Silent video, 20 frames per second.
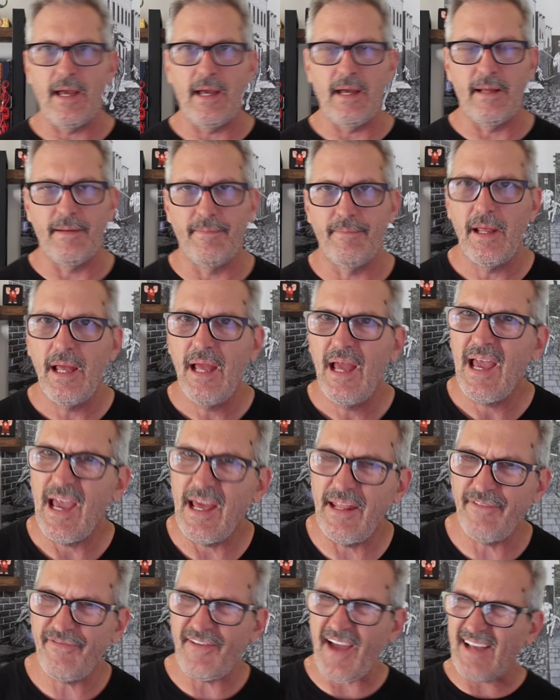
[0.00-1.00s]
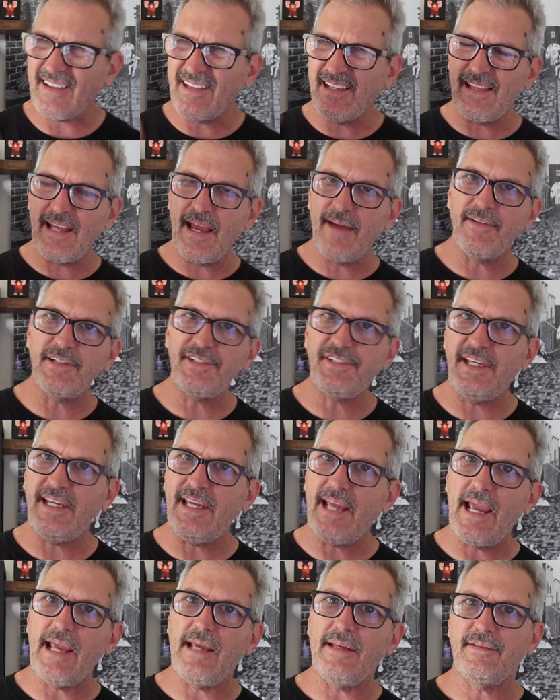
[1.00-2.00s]
And the fact that they have a
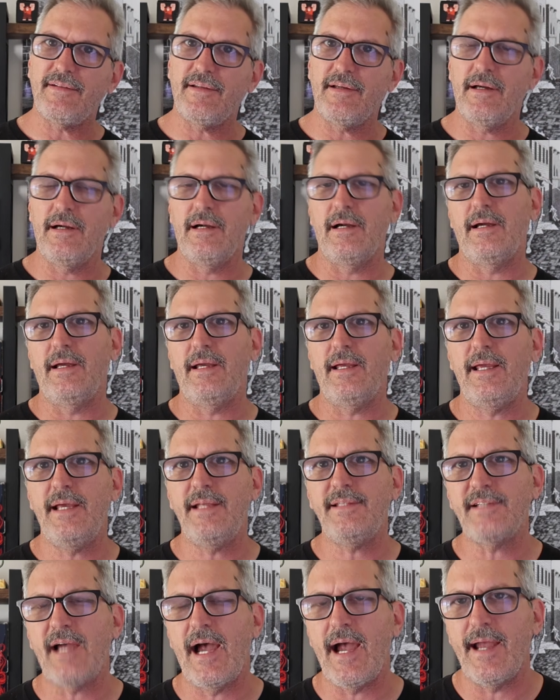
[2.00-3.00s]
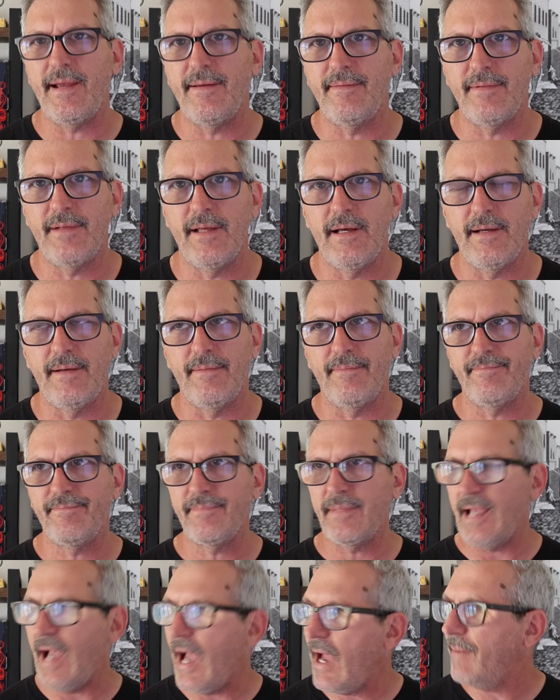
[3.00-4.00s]
D8 hit die,
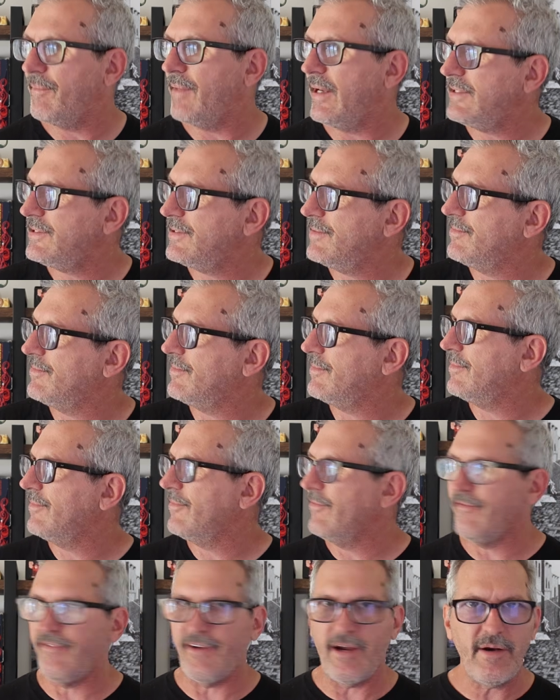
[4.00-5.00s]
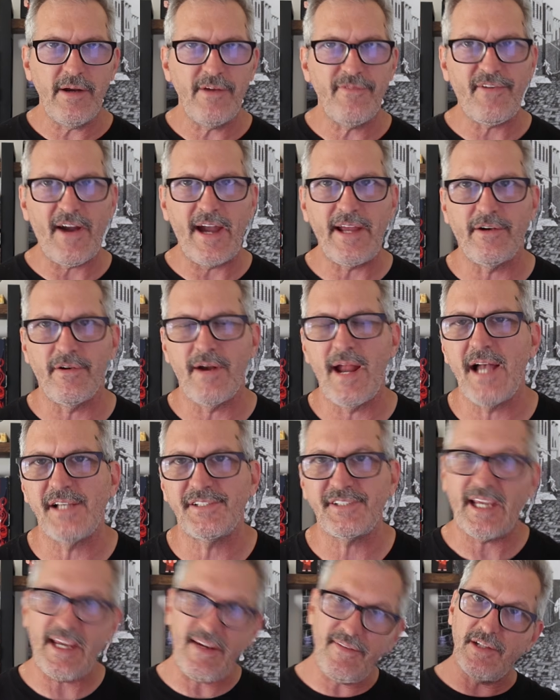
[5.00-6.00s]
God, makes them very
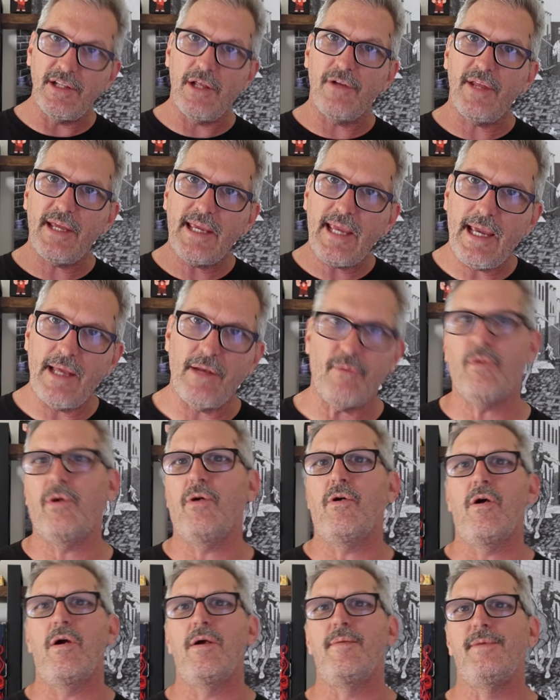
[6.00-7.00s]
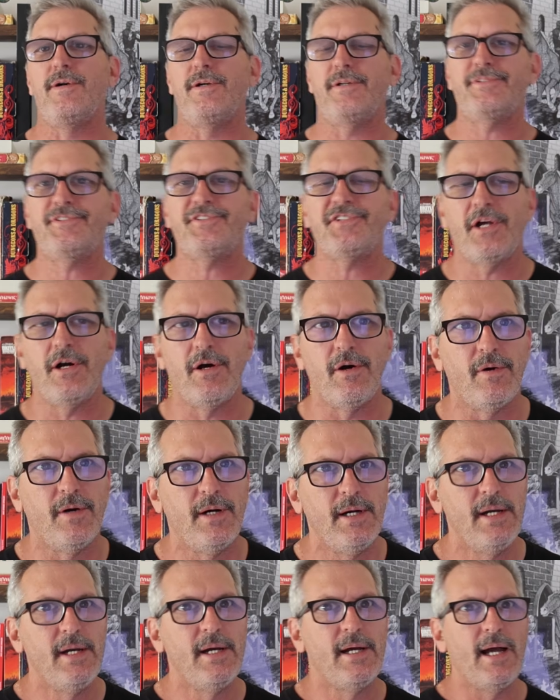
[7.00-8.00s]
fighter-esque, even though they can't wear armor.
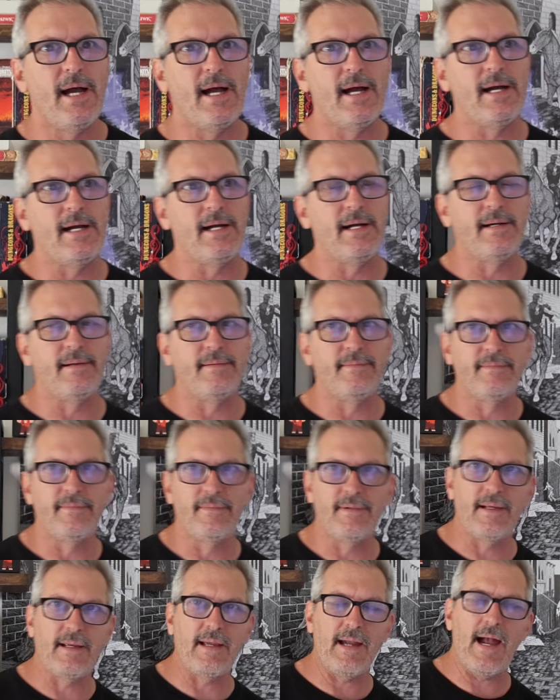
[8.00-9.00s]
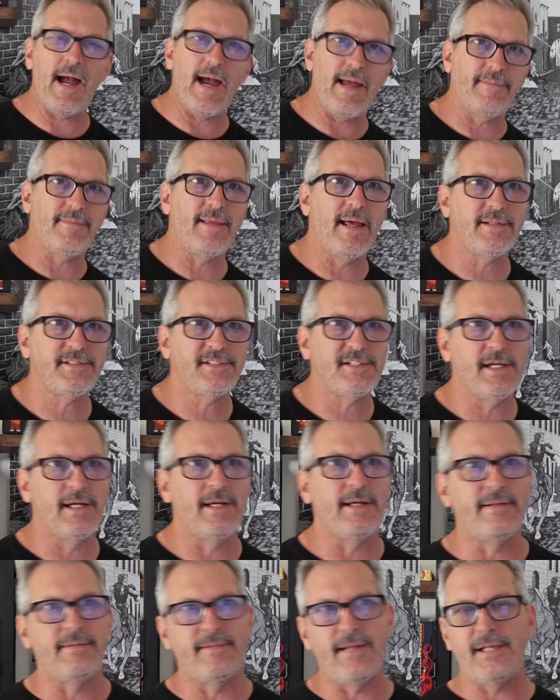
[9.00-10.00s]
So, God, that's
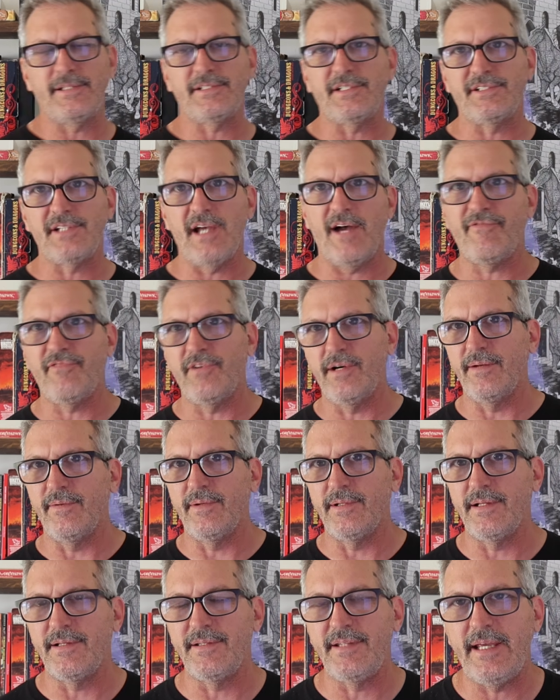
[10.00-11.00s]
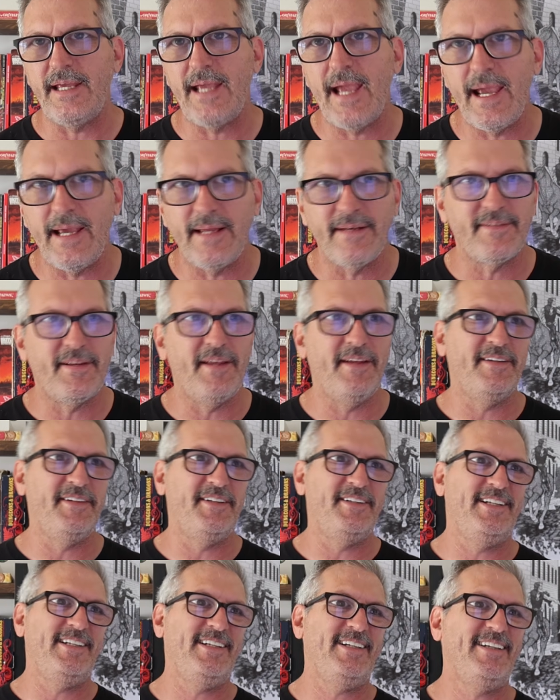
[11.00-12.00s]
a tough one with a
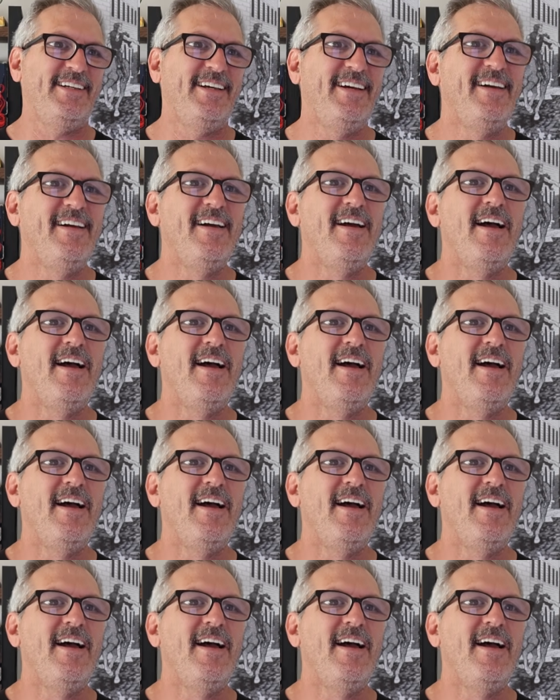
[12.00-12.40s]
D8.